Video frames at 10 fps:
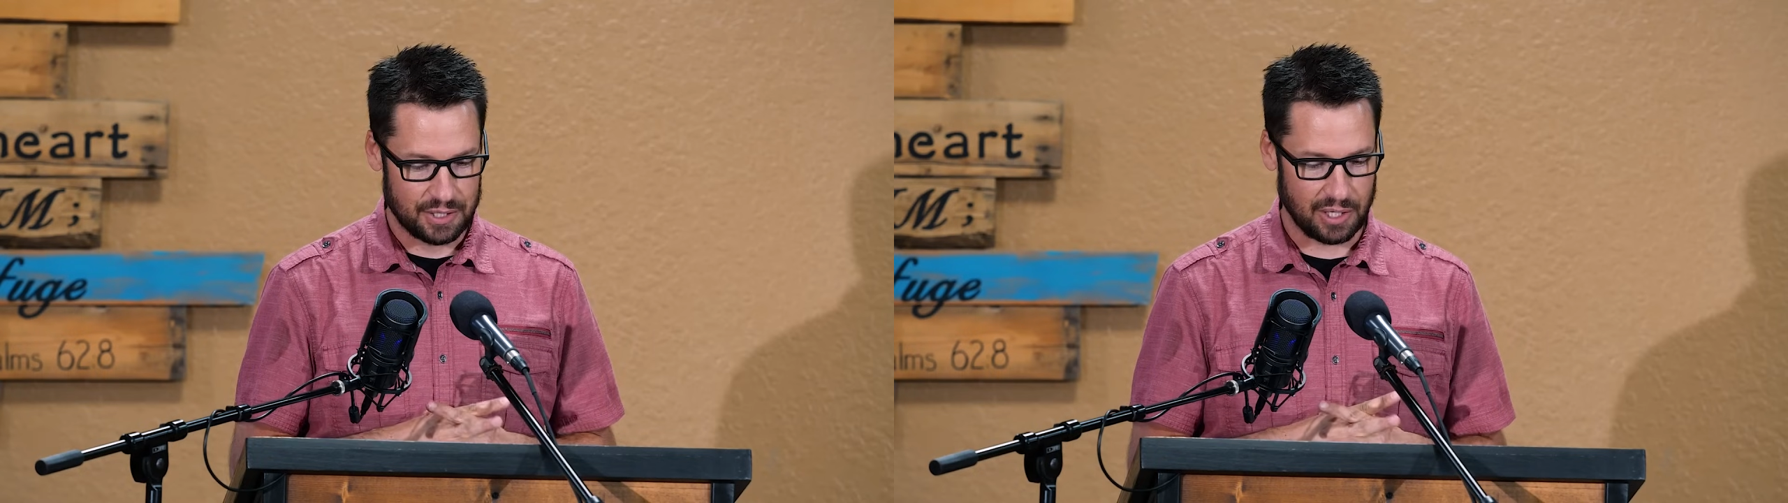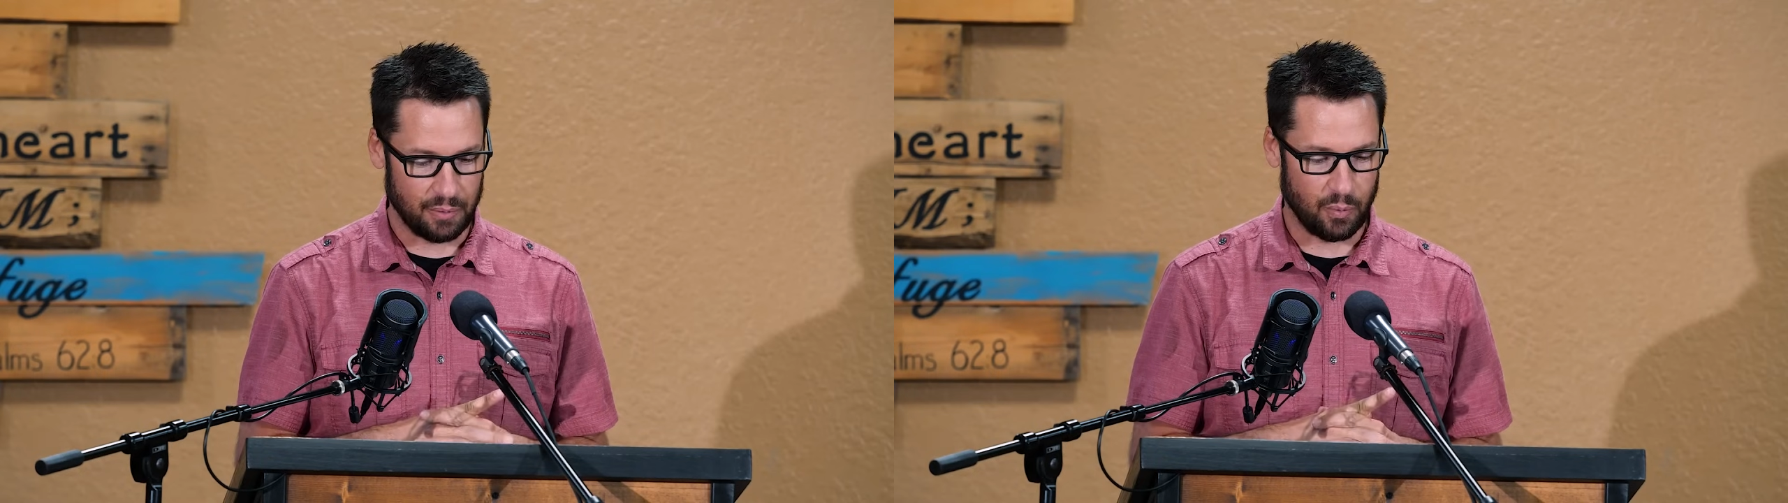
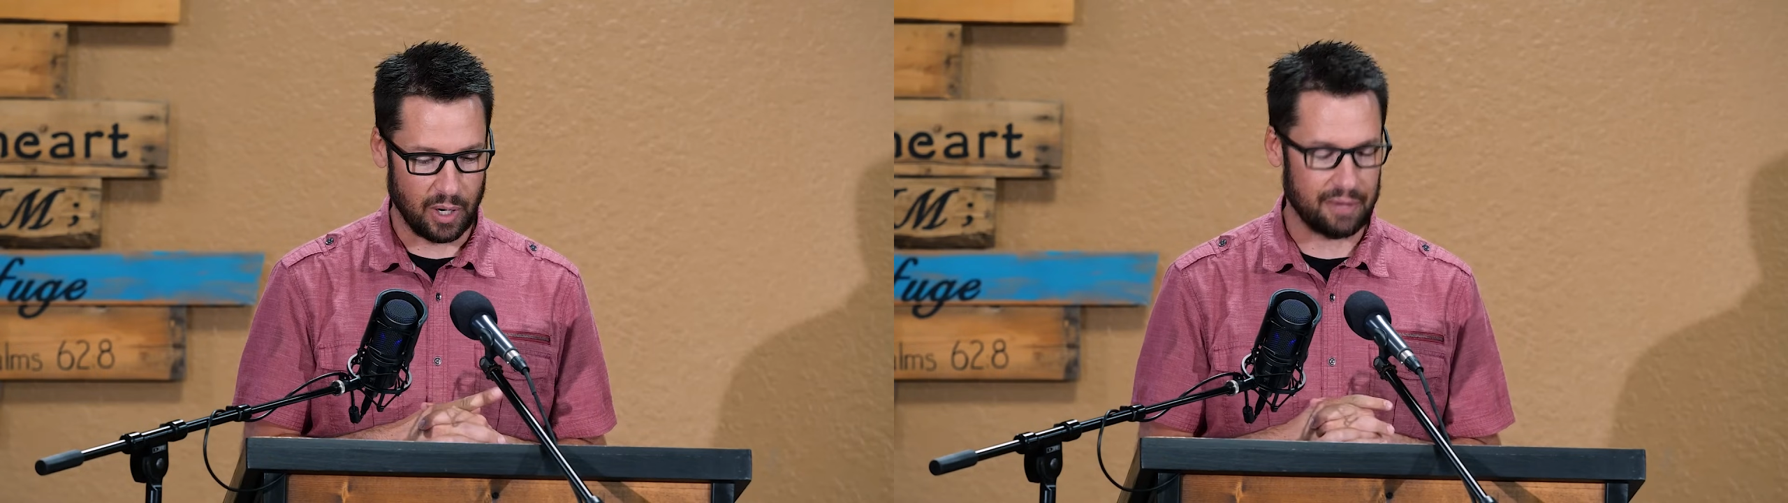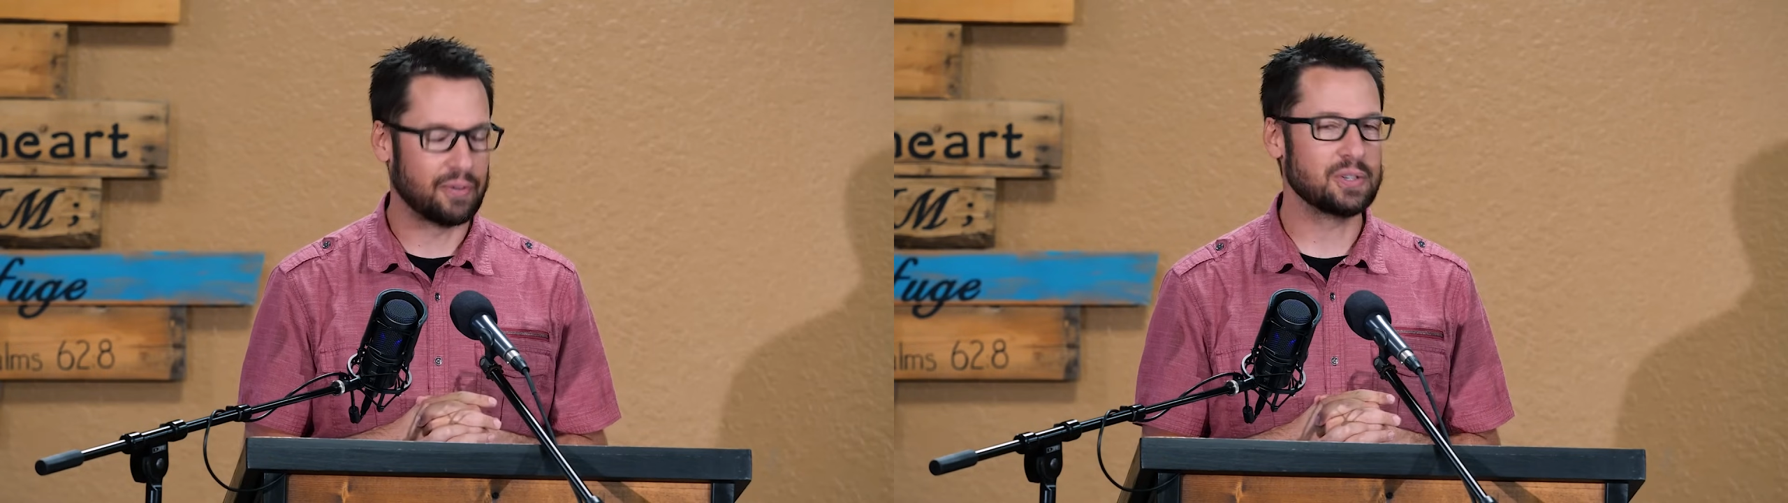So,
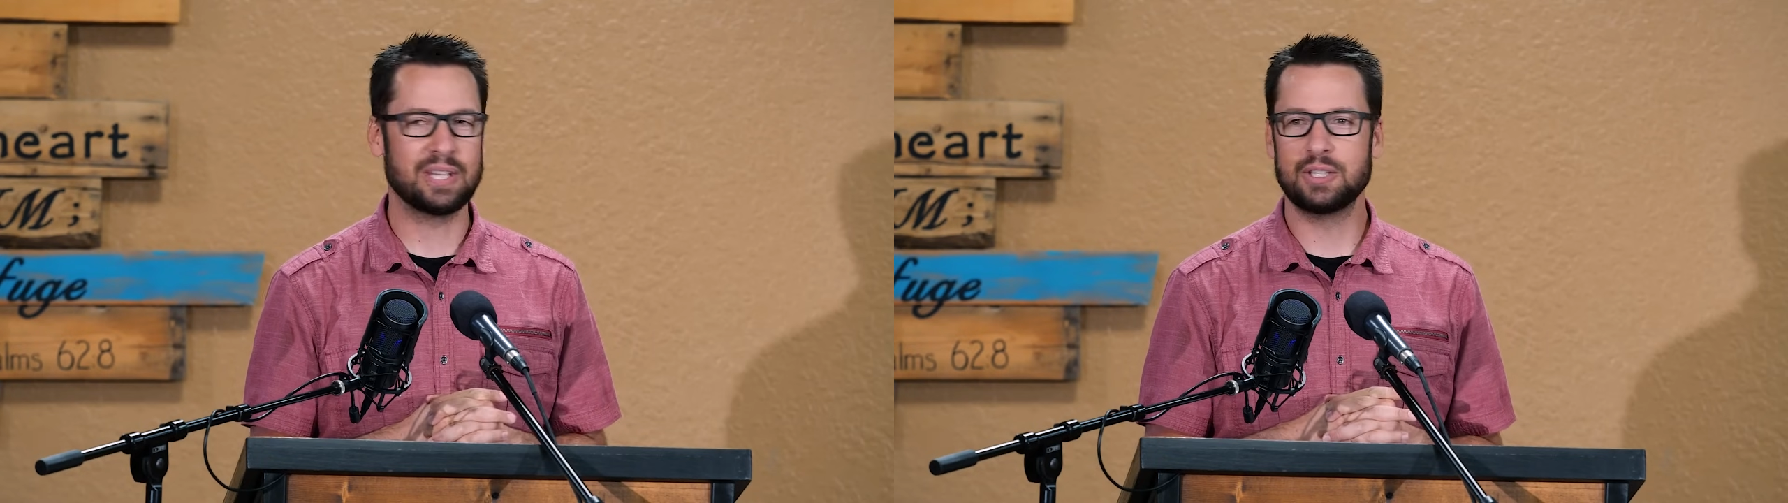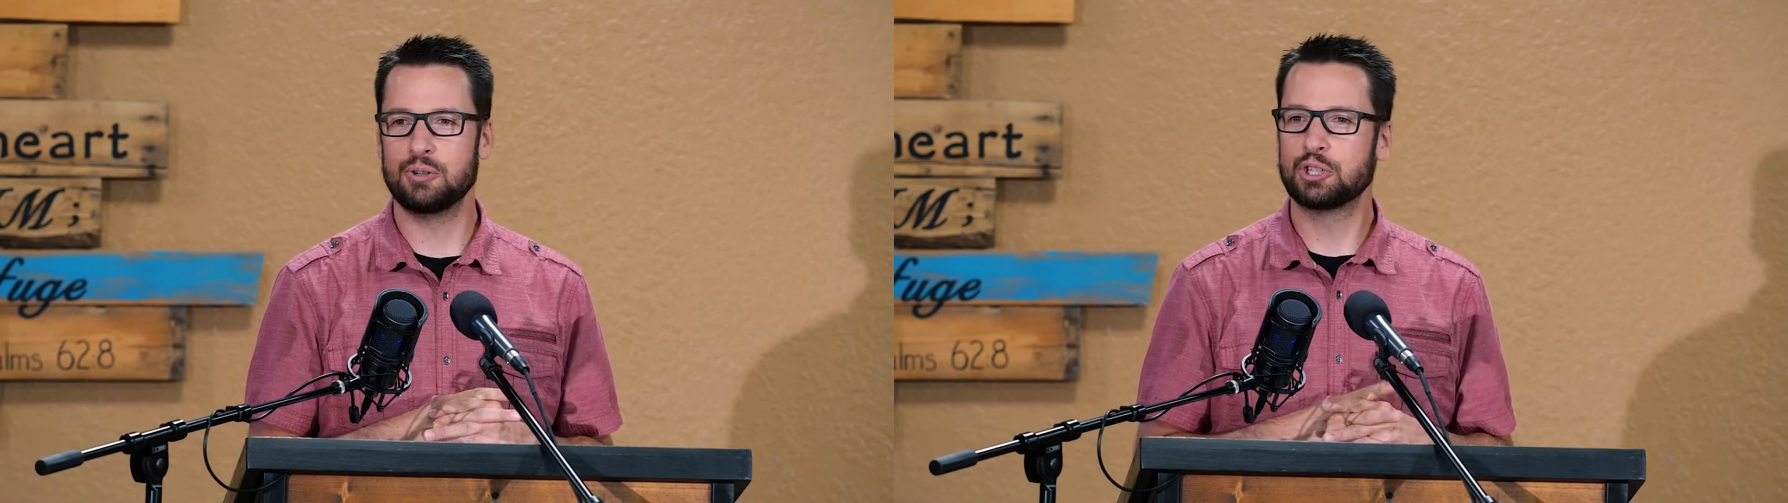one of the first
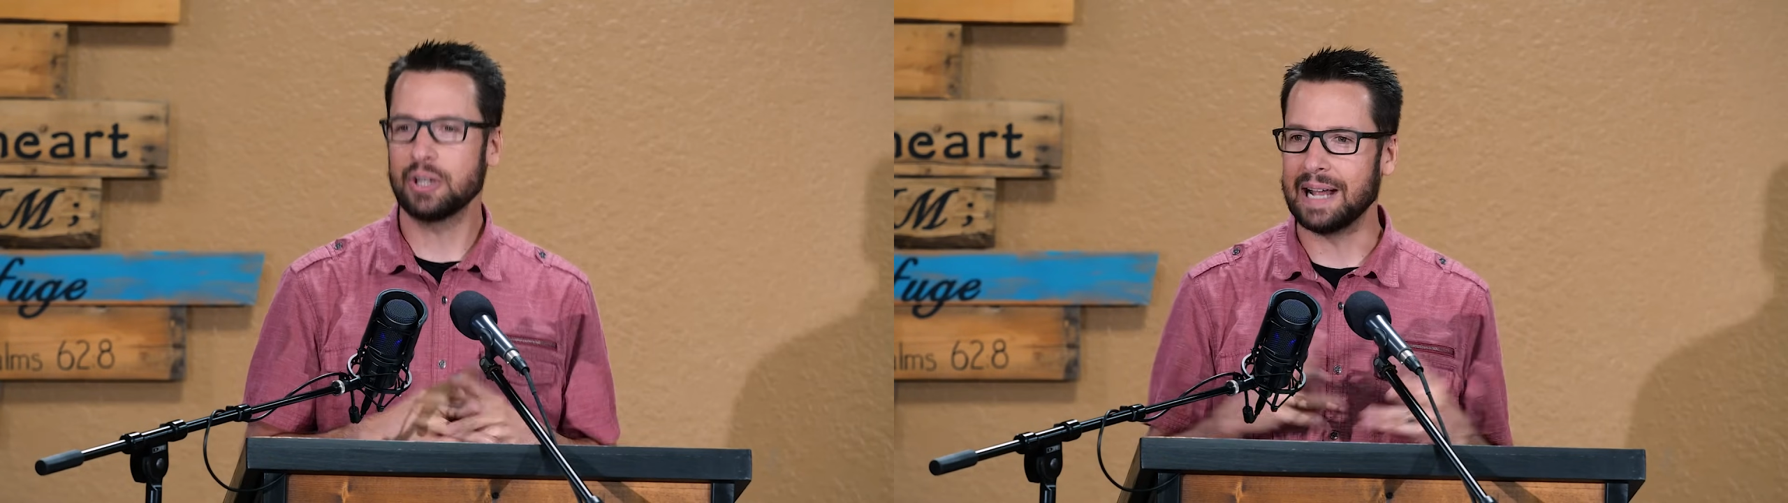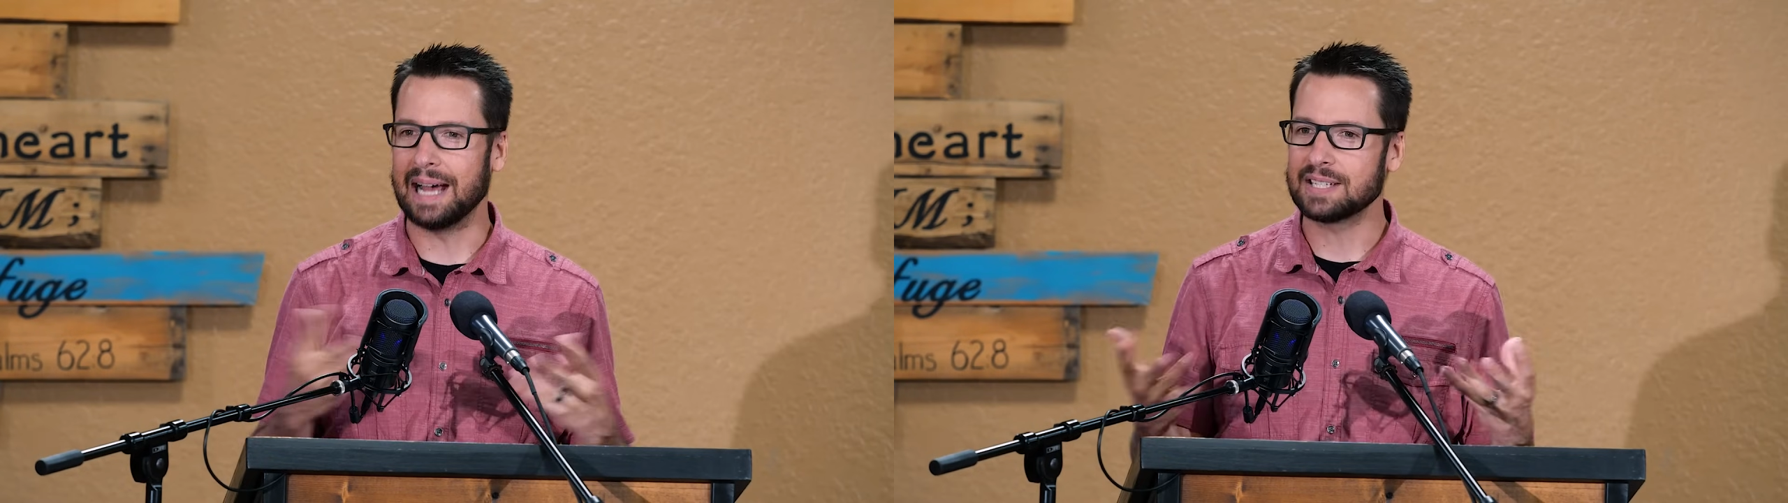things you
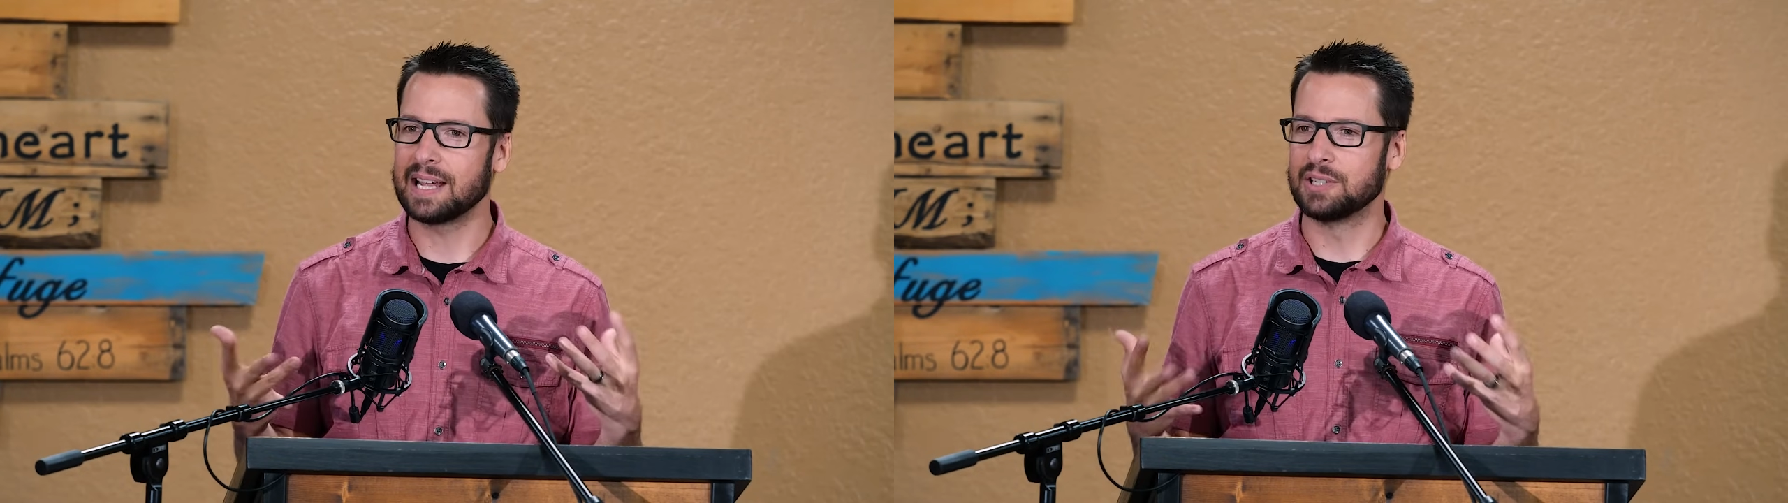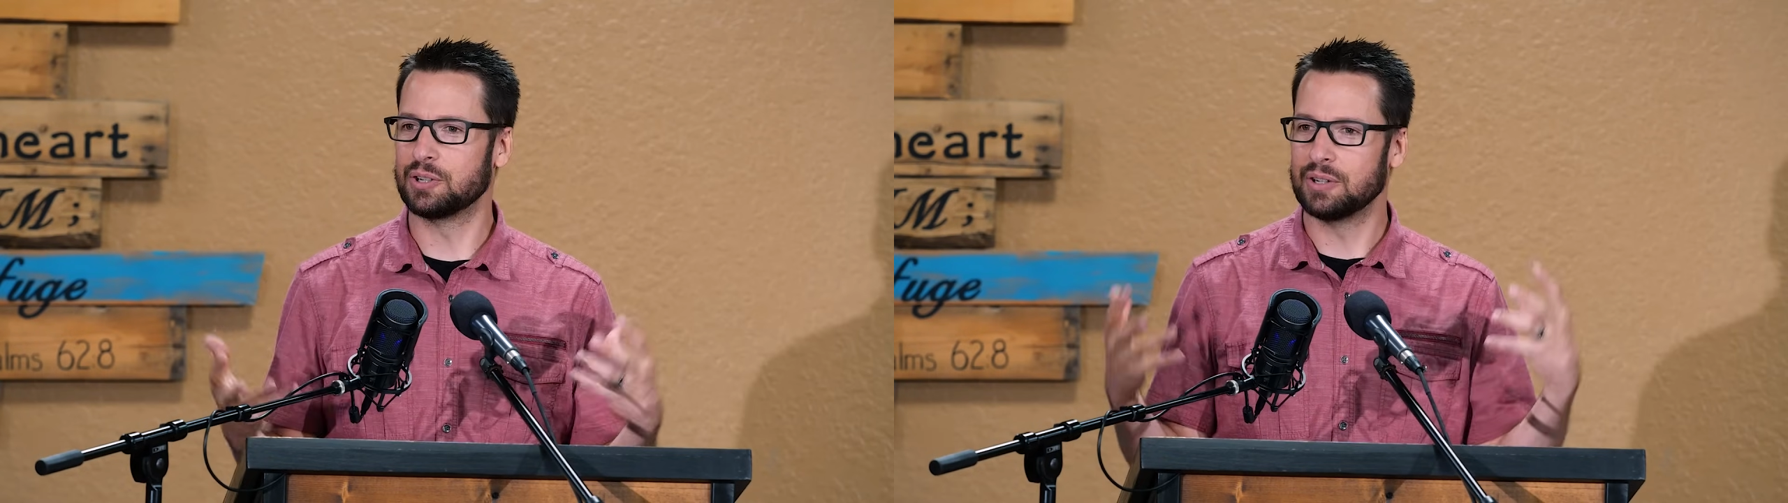should ask as